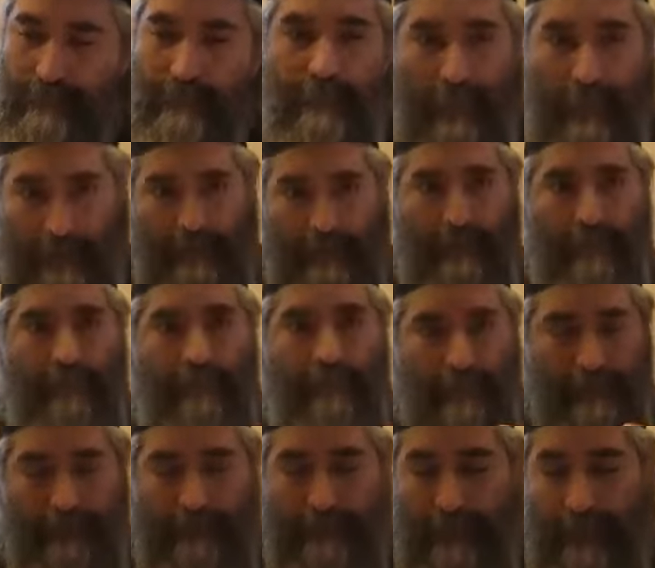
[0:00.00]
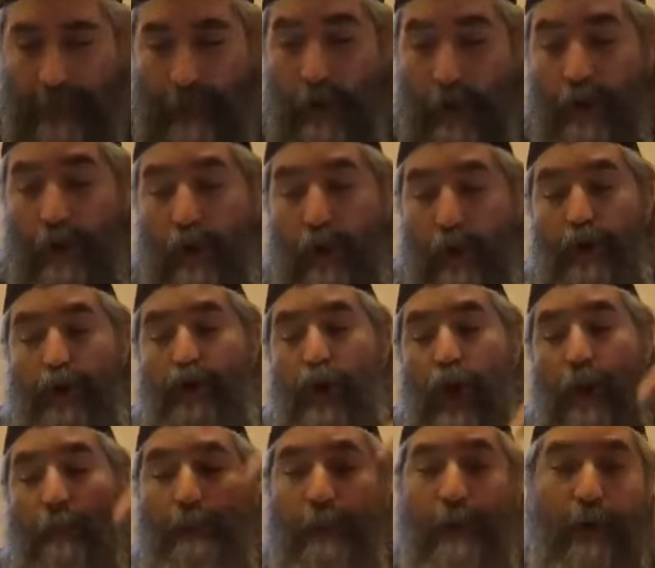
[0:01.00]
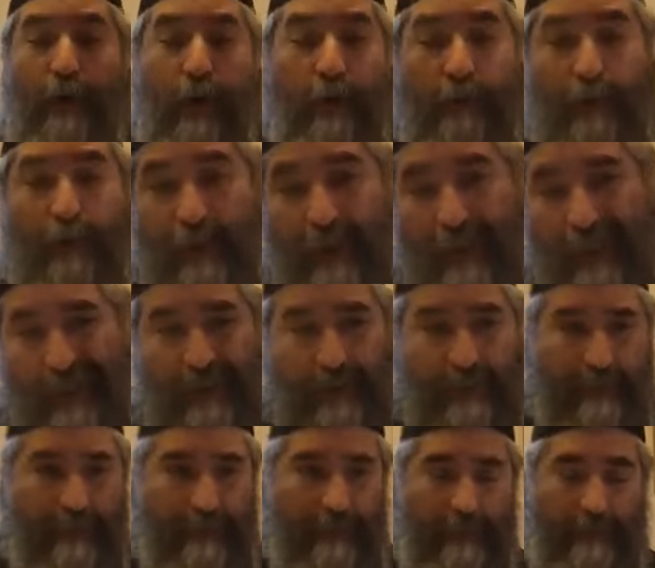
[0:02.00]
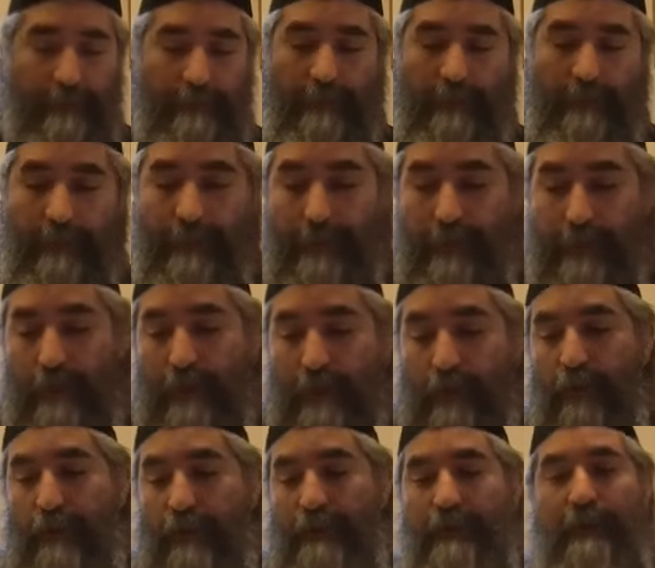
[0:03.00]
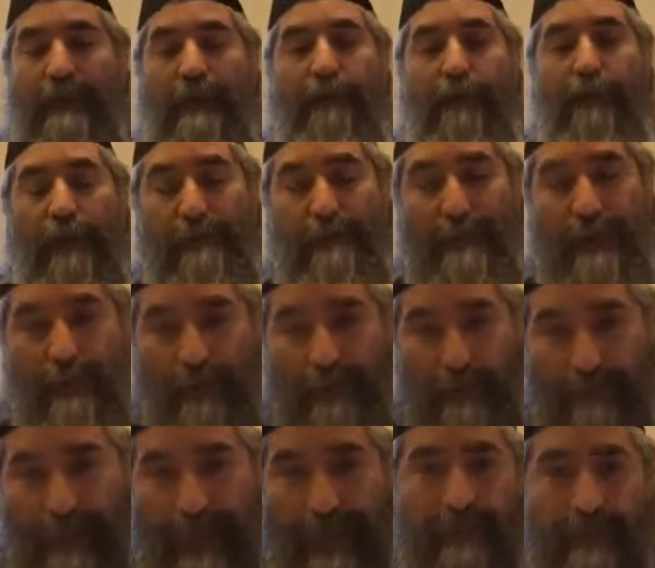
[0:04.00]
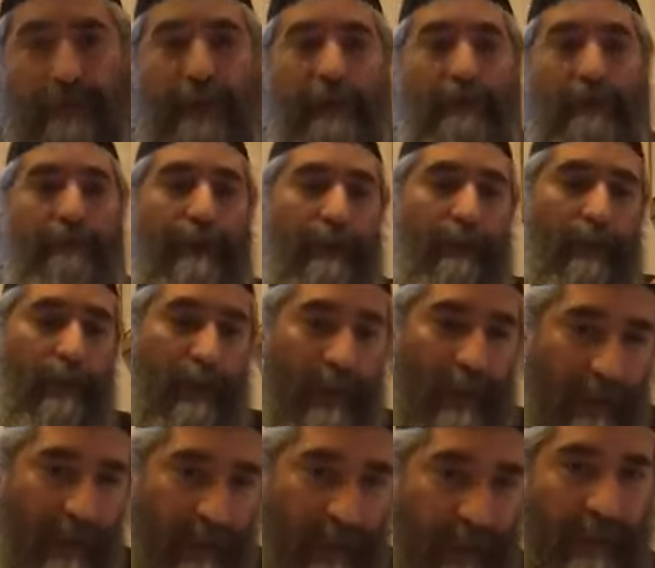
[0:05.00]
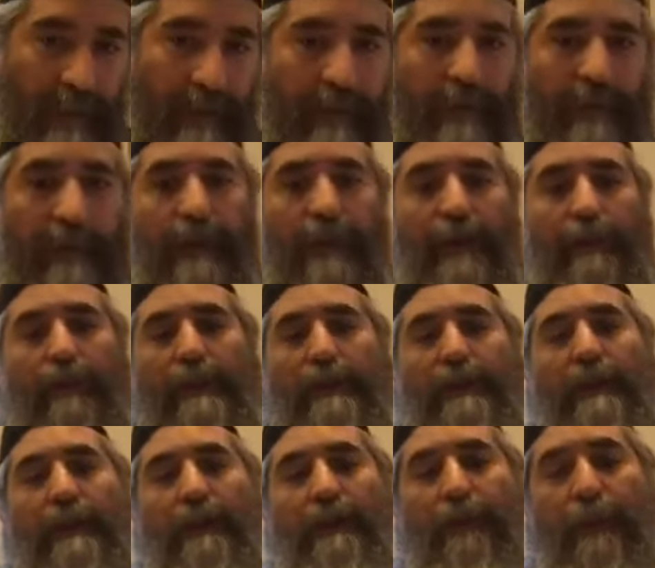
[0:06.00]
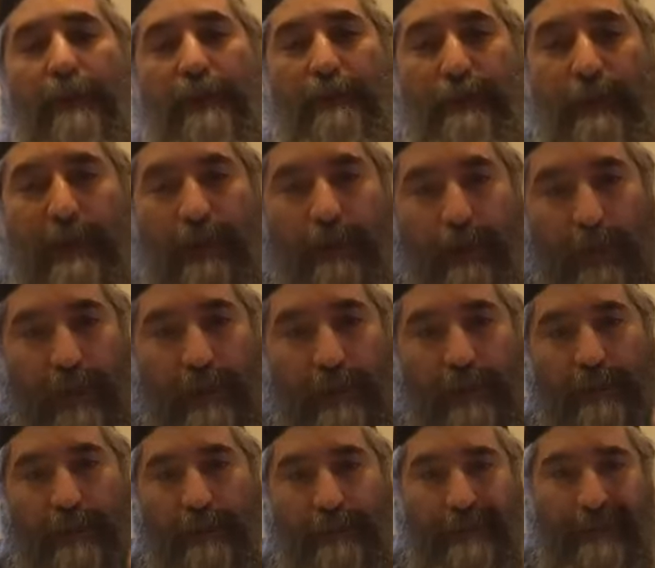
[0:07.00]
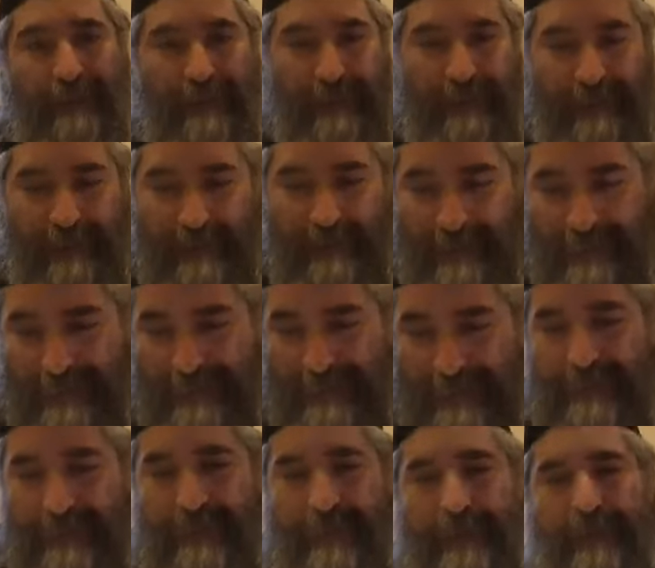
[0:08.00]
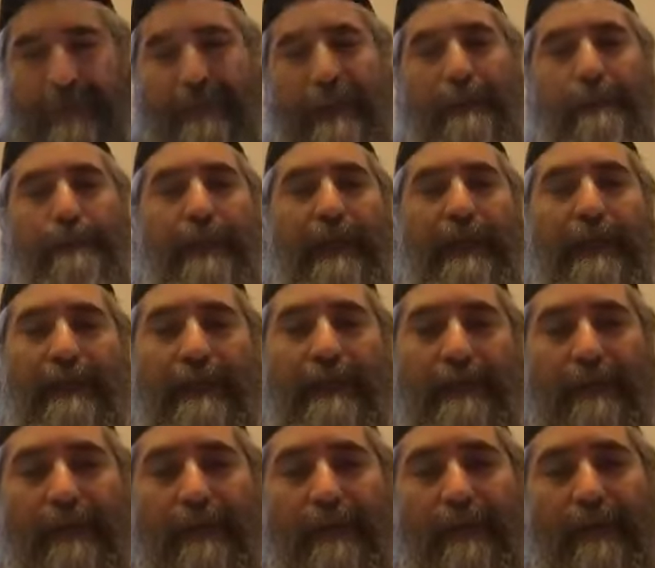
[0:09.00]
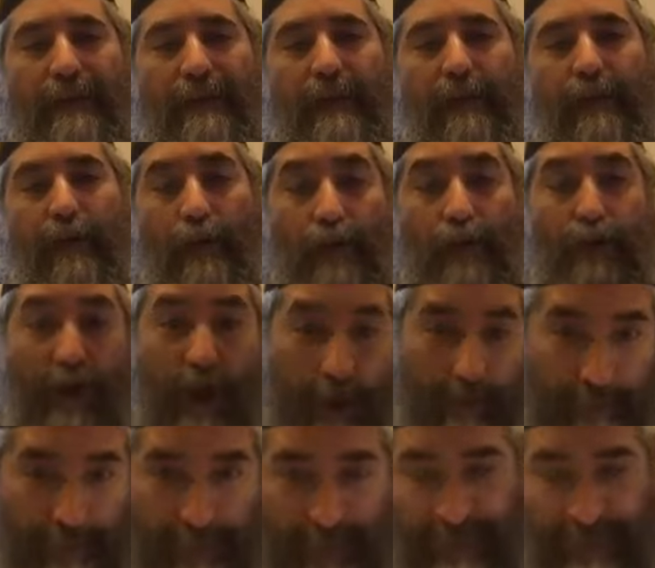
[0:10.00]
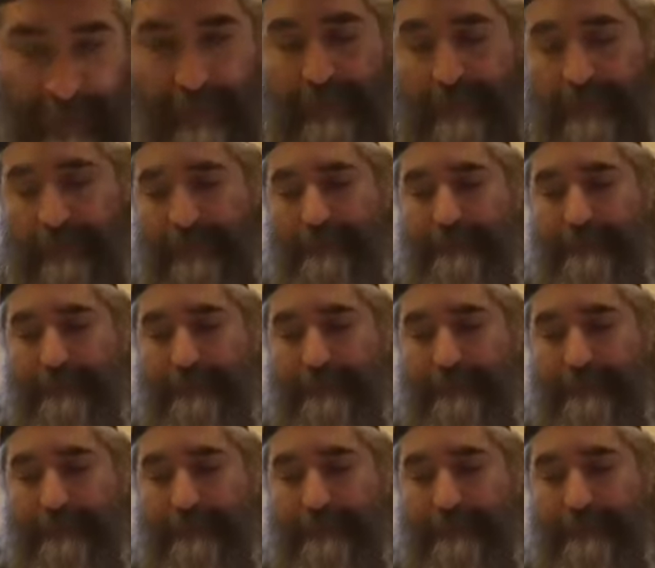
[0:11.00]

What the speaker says: right? Or jumping over the hills. What's the difference between a mountain, between a hill? What's the difference between leaping or jumping?